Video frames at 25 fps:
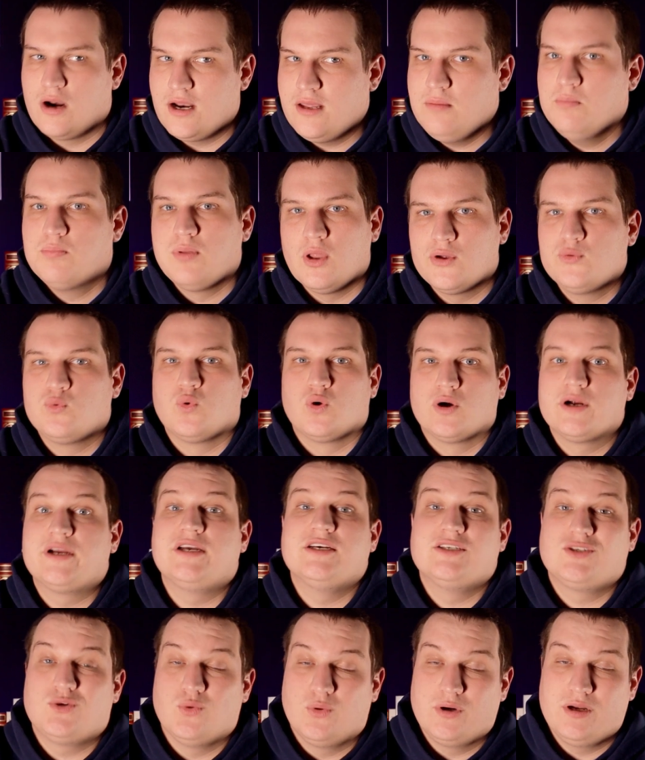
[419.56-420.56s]
running blood
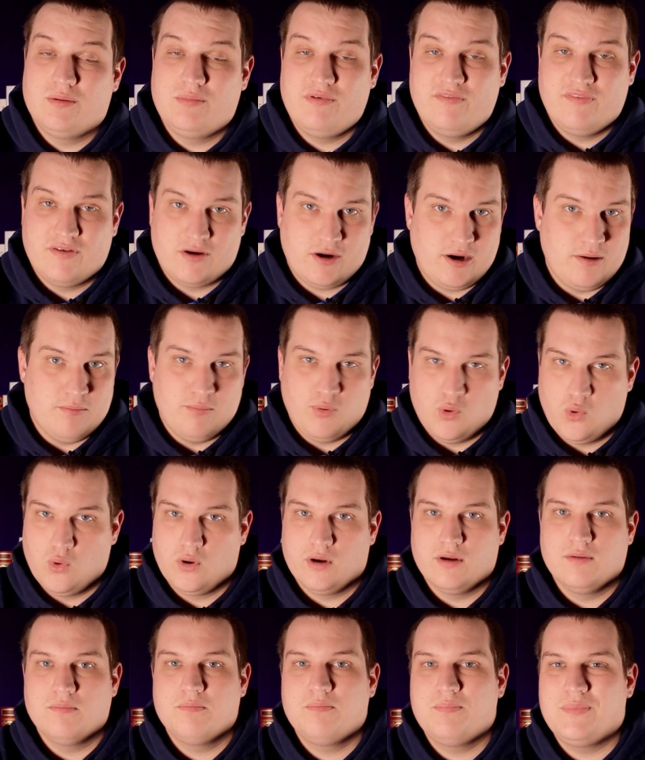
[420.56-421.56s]
work is going to be very
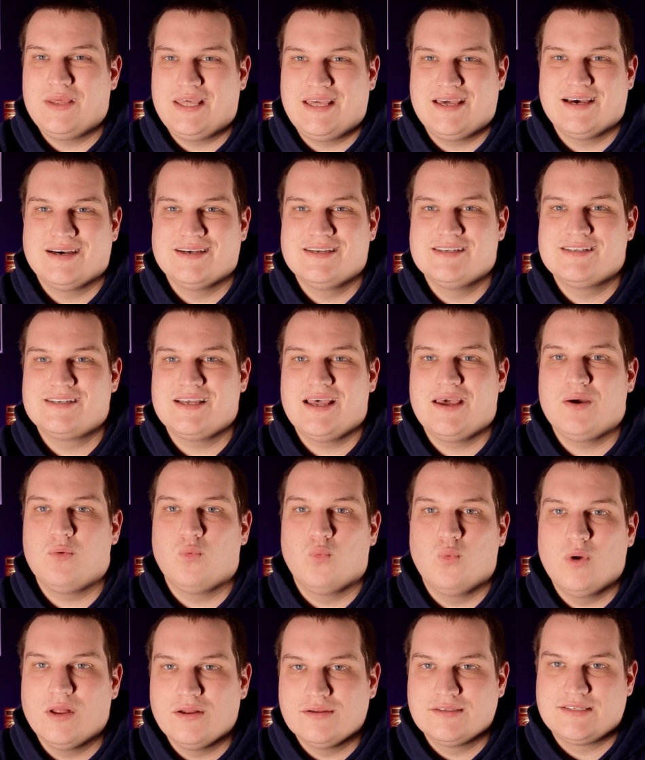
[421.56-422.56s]
important because
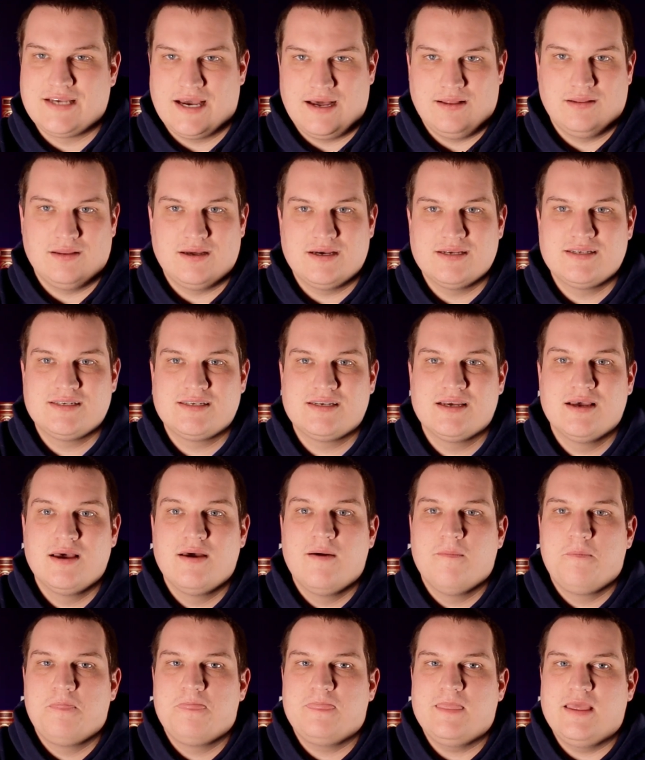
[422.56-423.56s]
it will tell us,
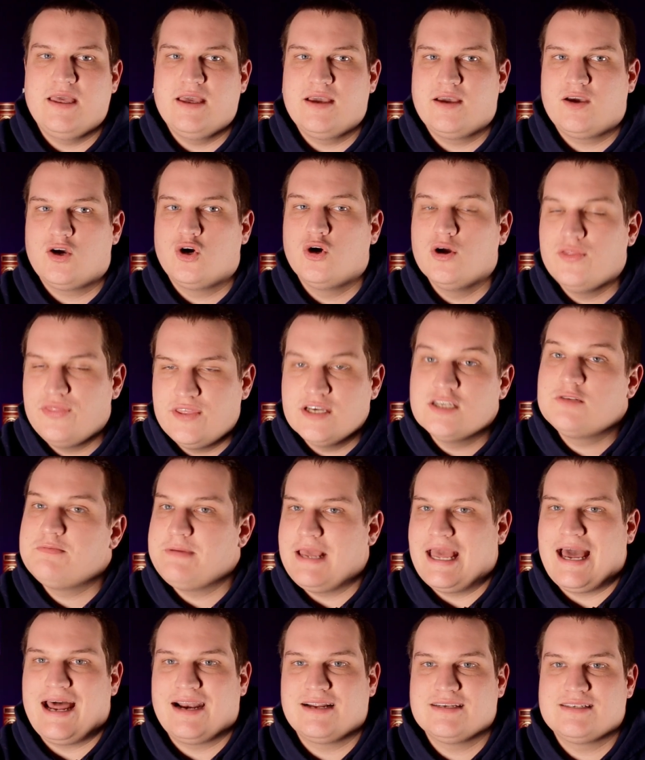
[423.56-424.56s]
could this
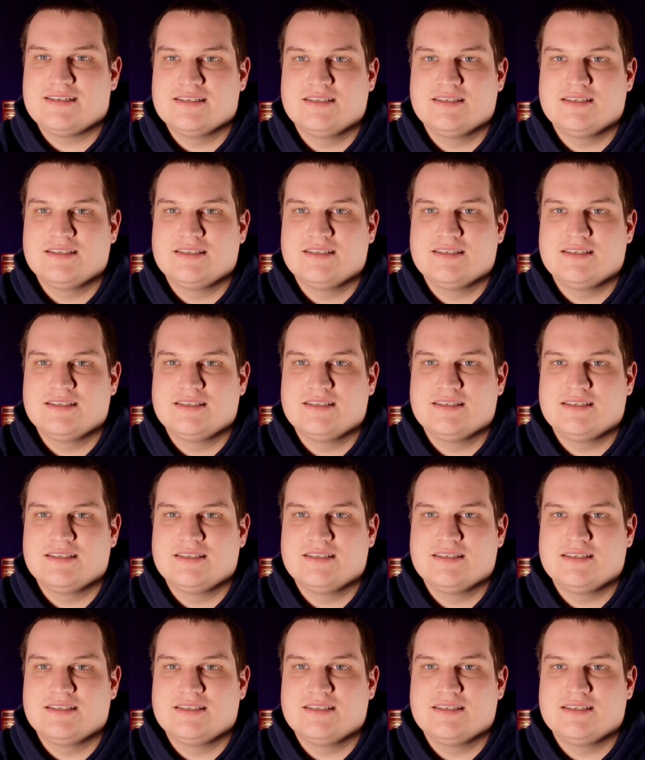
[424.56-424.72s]
be